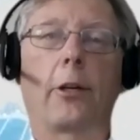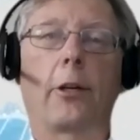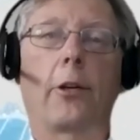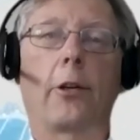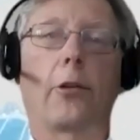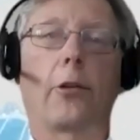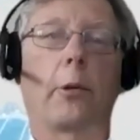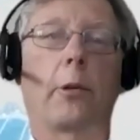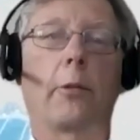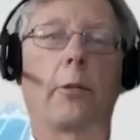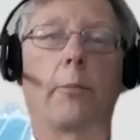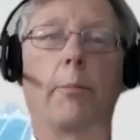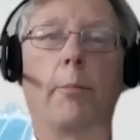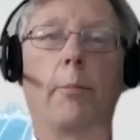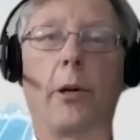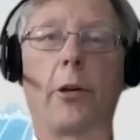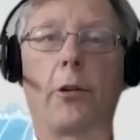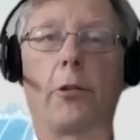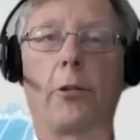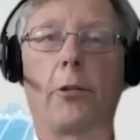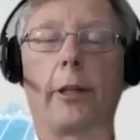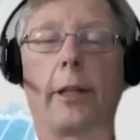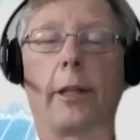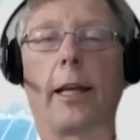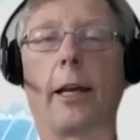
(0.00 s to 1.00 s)
because we're
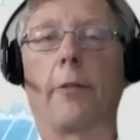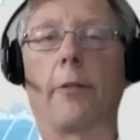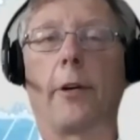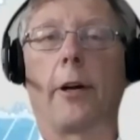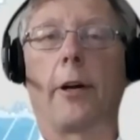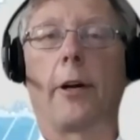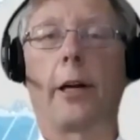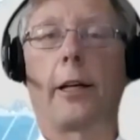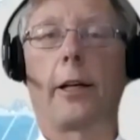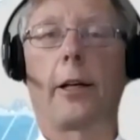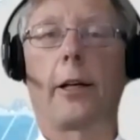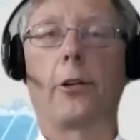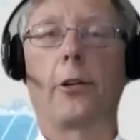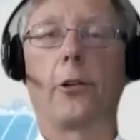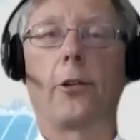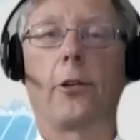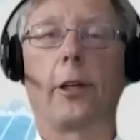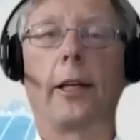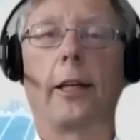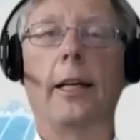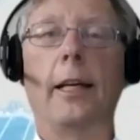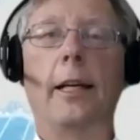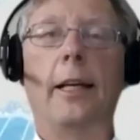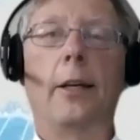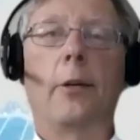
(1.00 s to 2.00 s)
monitoring that very
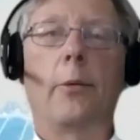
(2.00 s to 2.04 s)
closely.